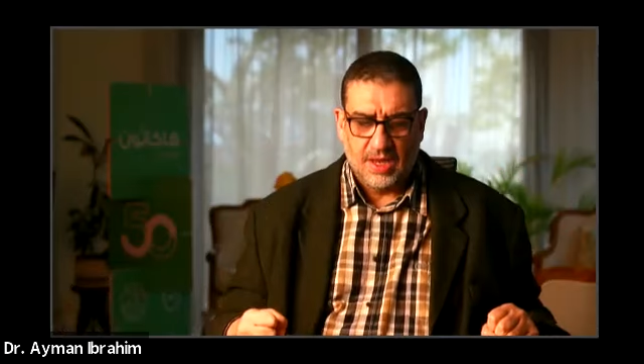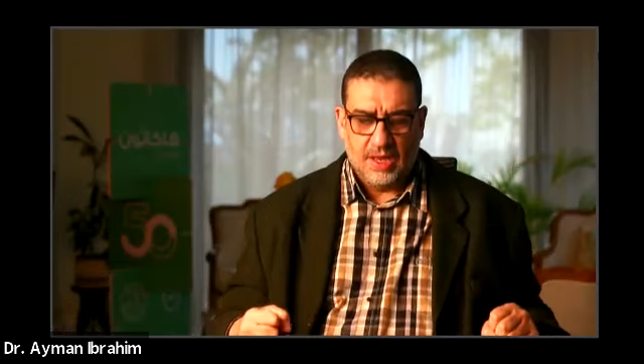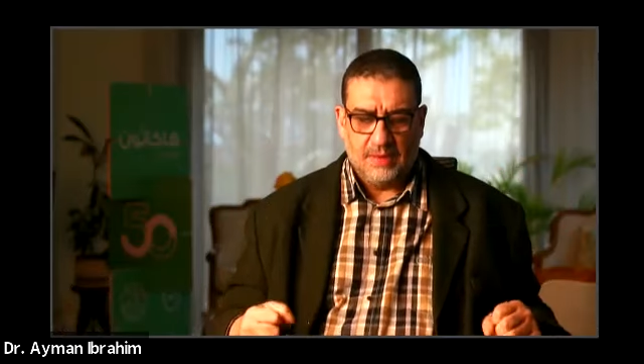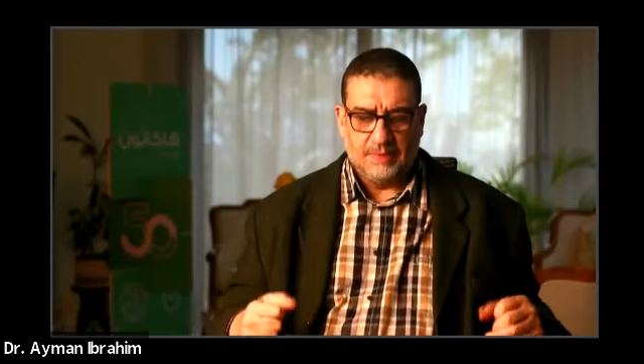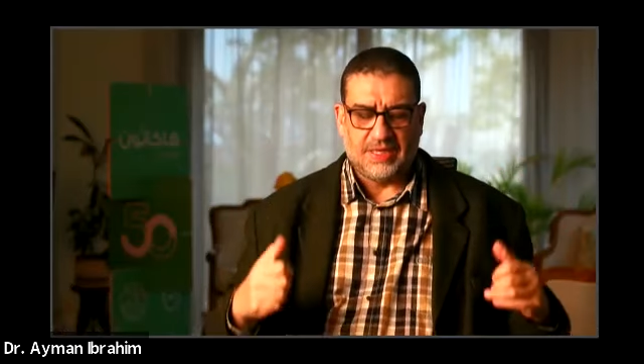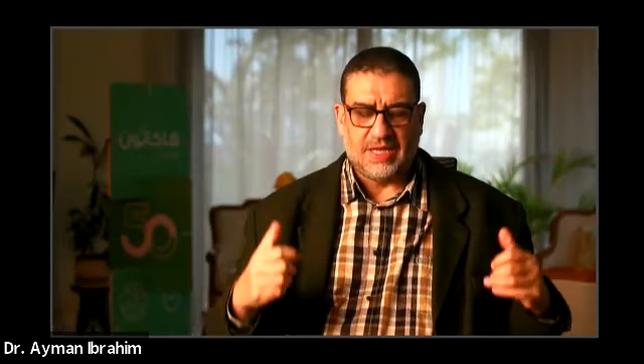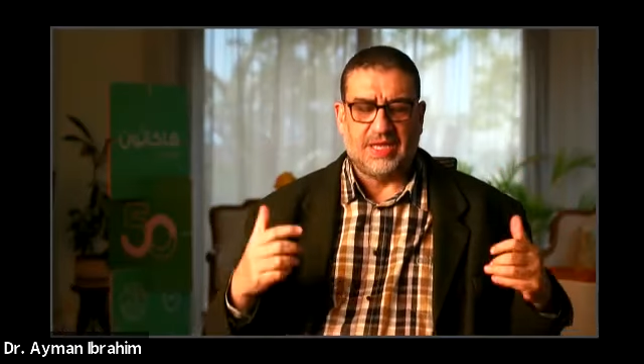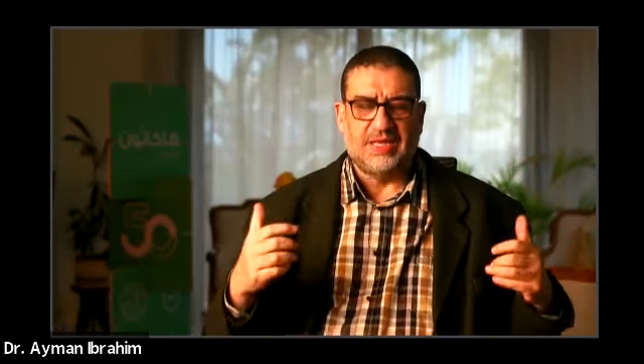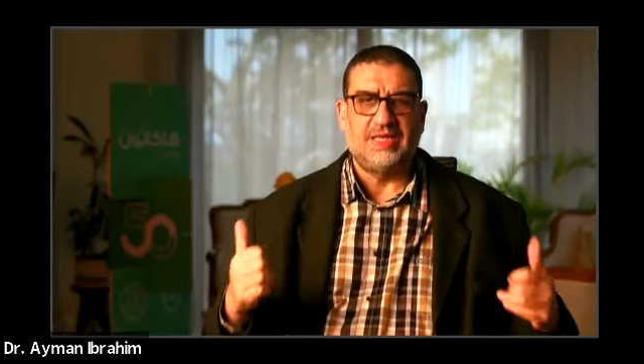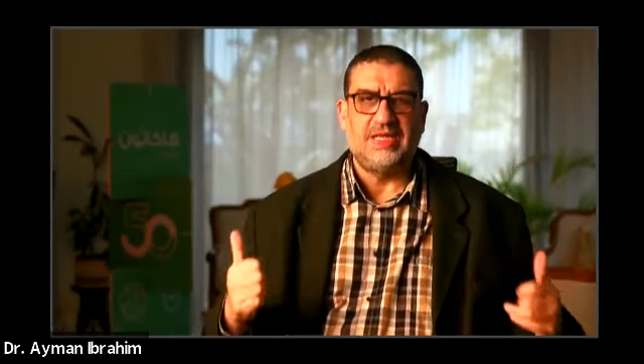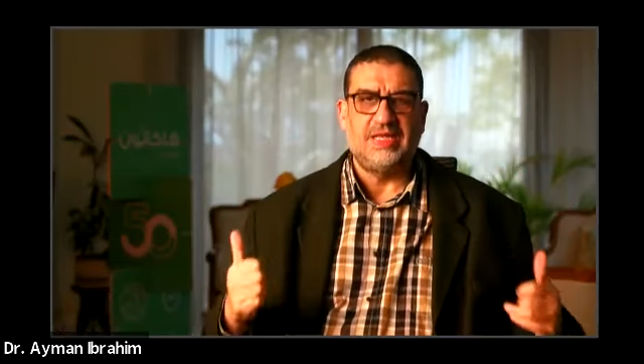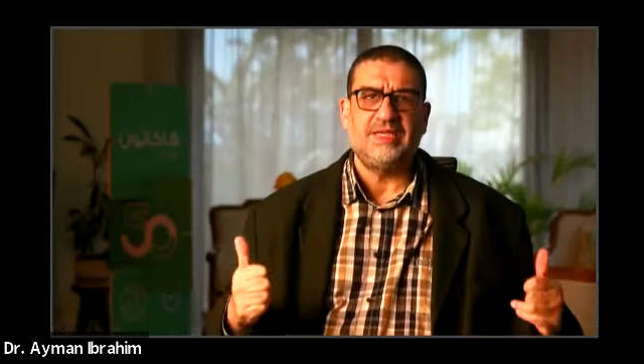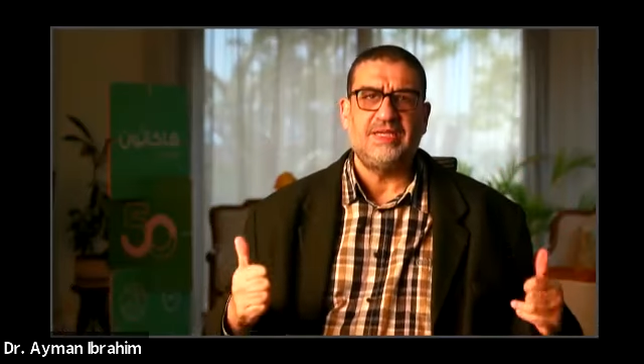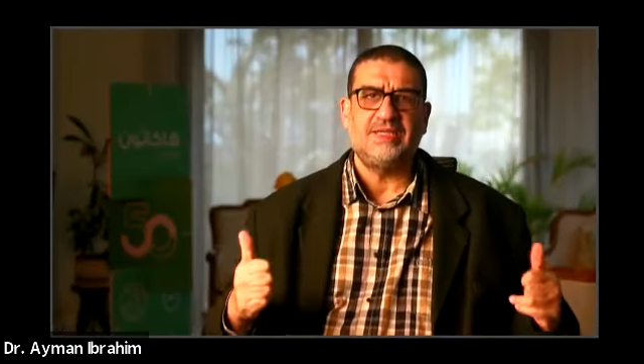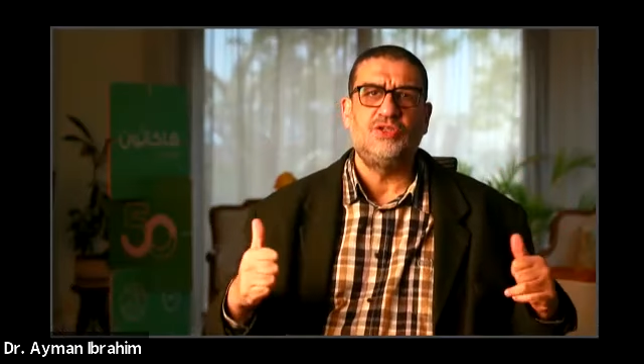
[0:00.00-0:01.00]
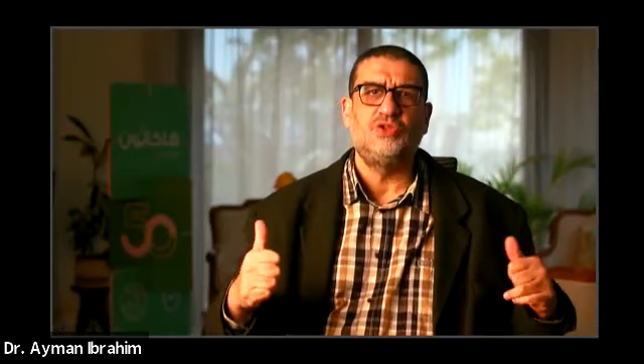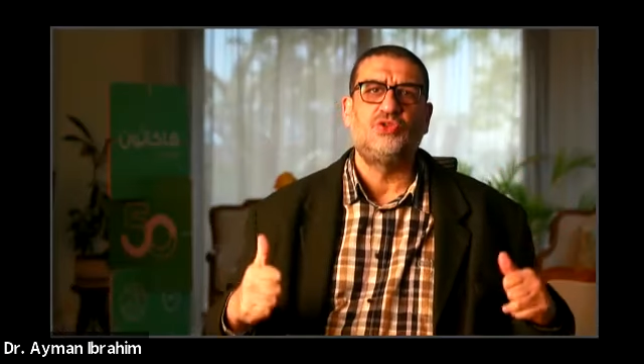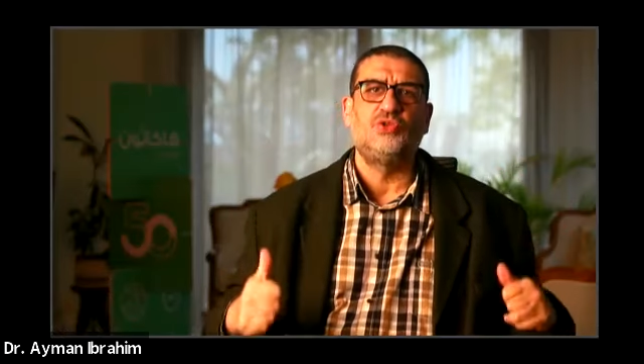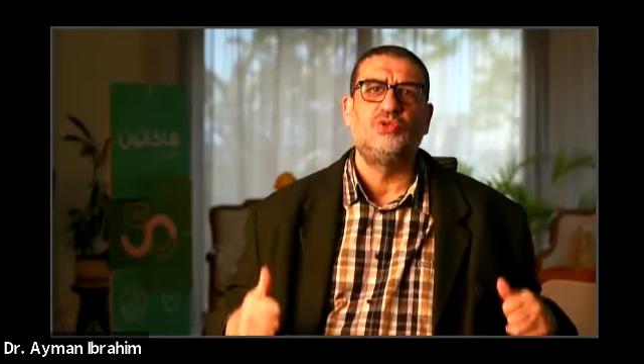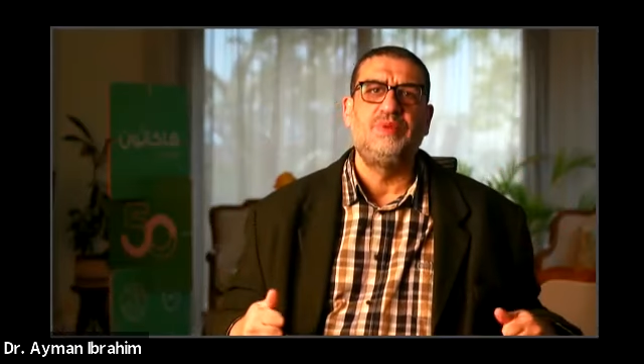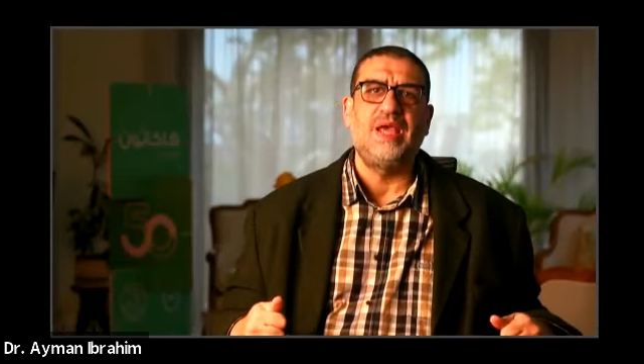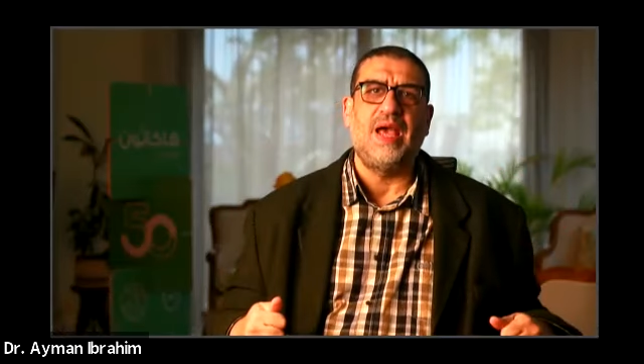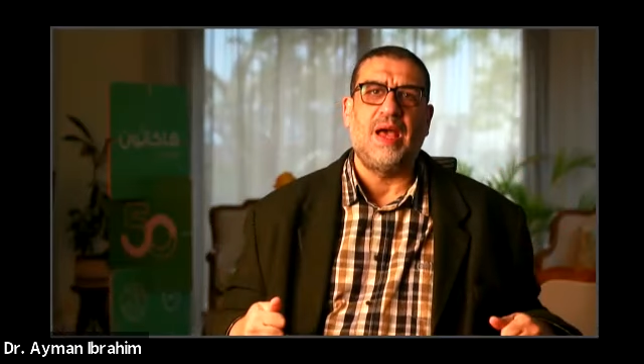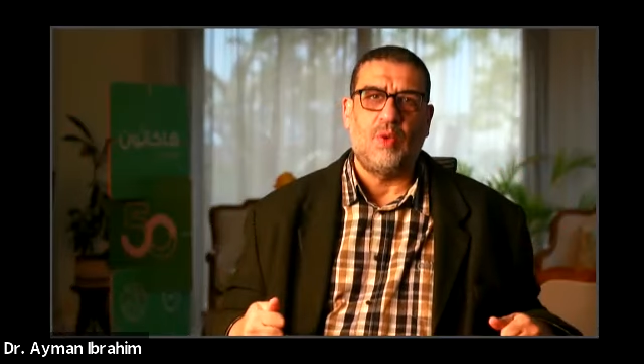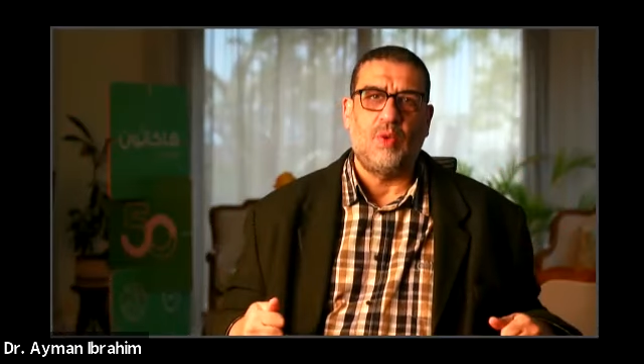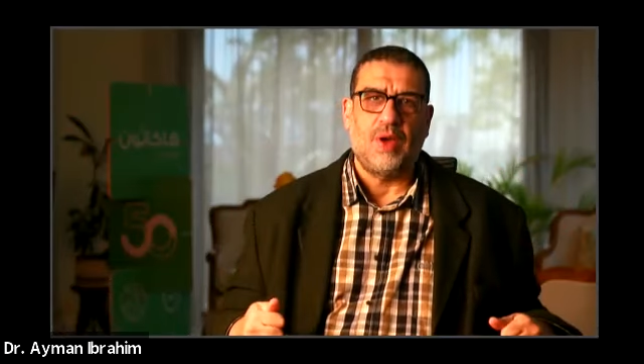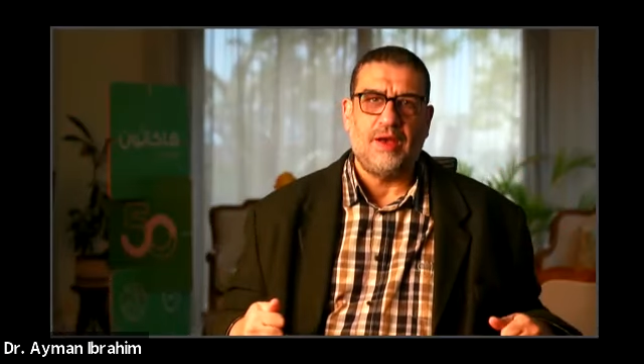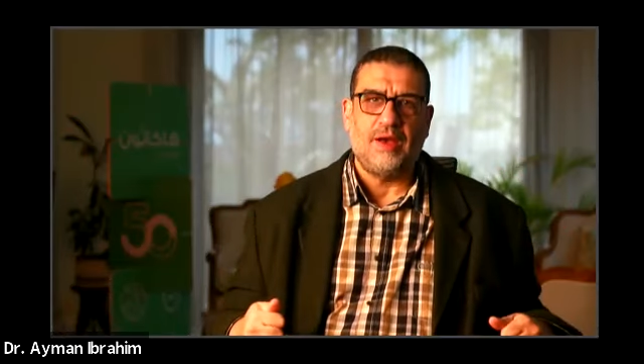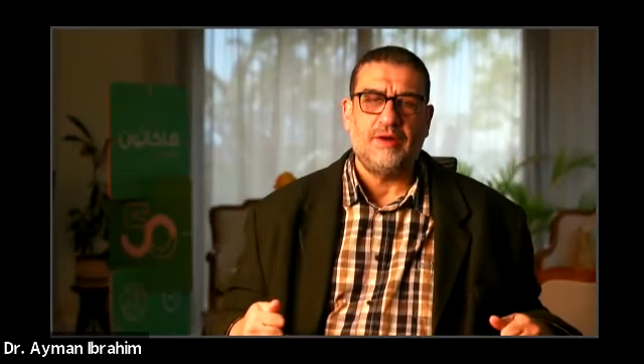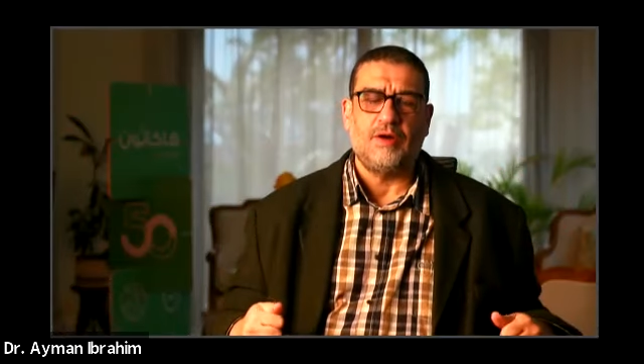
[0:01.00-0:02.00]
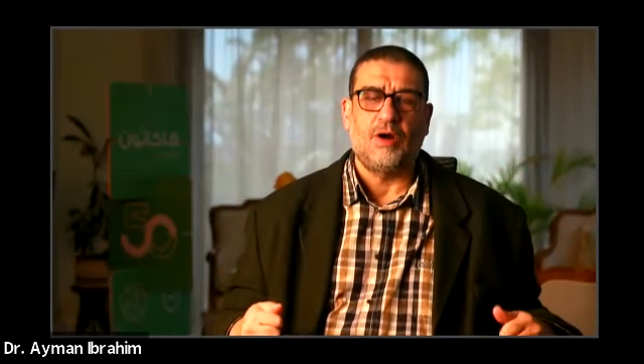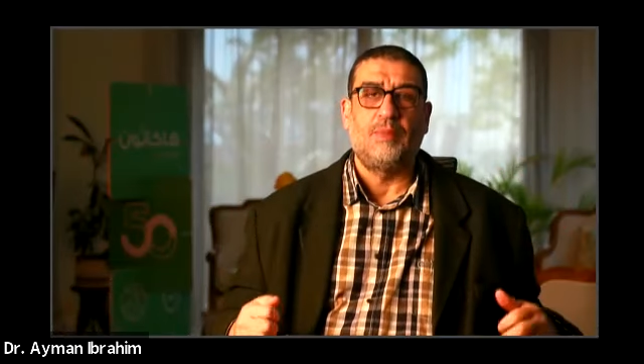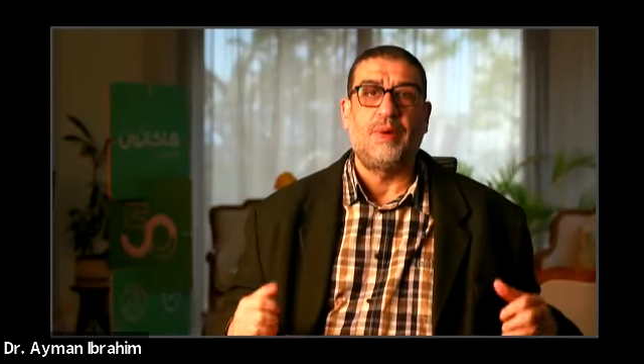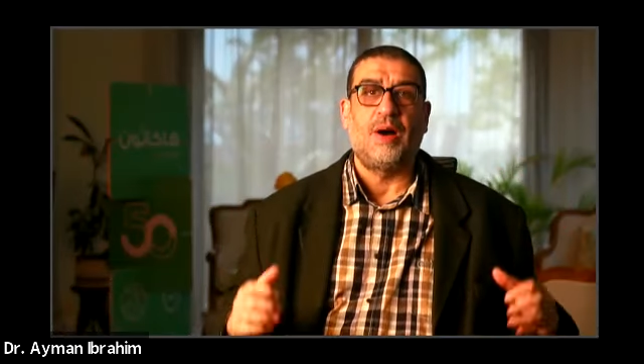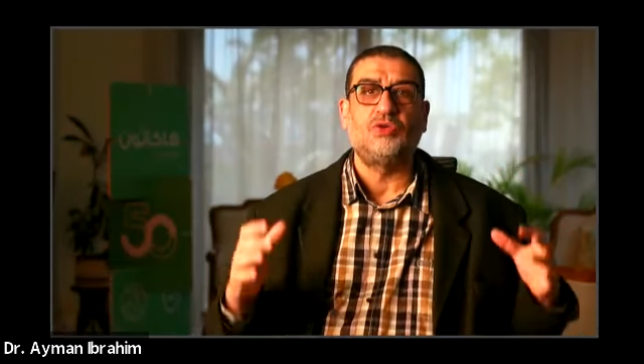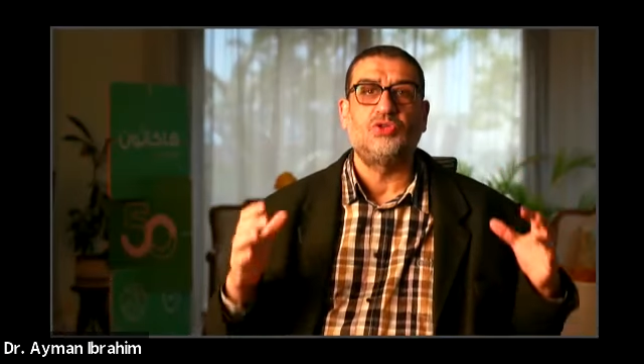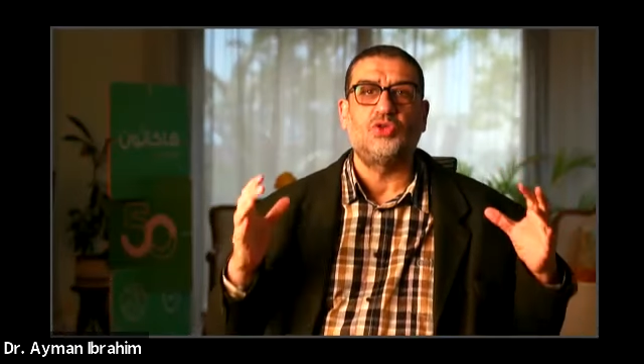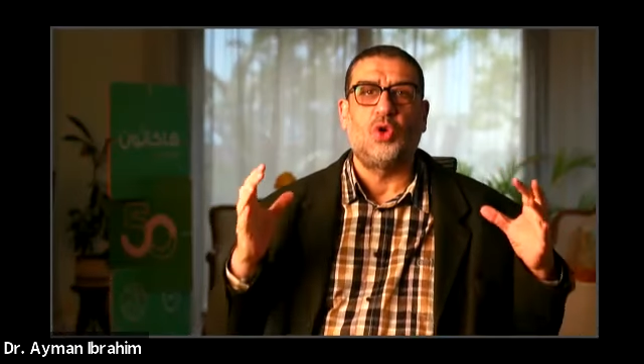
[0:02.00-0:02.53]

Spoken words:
but at least you should be aware about